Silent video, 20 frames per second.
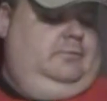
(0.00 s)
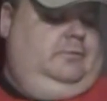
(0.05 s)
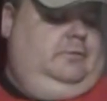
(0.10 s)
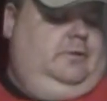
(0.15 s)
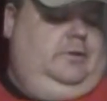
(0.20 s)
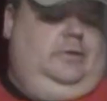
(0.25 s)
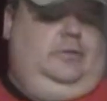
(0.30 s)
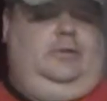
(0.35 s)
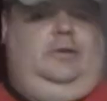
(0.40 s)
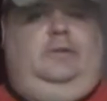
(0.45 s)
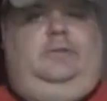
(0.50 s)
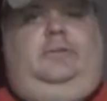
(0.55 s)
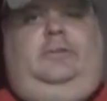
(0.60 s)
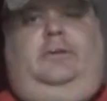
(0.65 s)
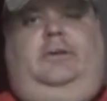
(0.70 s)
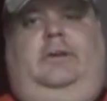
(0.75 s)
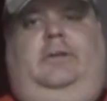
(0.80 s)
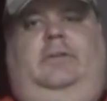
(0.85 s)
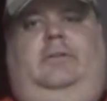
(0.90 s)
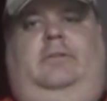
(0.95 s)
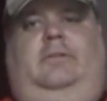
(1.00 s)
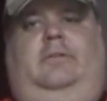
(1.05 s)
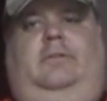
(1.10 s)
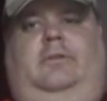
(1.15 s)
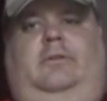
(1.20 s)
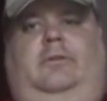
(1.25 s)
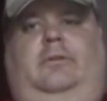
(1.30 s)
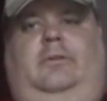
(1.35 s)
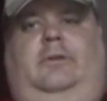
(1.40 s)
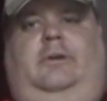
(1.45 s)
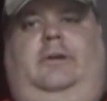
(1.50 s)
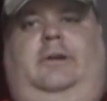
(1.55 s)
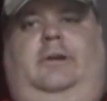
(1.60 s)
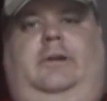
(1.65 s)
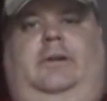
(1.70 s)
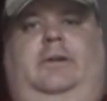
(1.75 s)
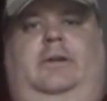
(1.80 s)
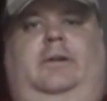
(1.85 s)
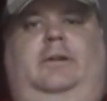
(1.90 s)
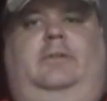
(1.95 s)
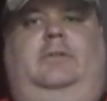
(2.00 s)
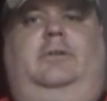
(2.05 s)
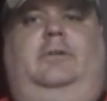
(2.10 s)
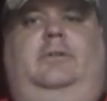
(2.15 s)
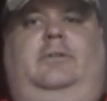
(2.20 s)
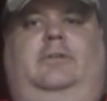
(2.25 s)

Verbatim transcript: He's not signed to any N H L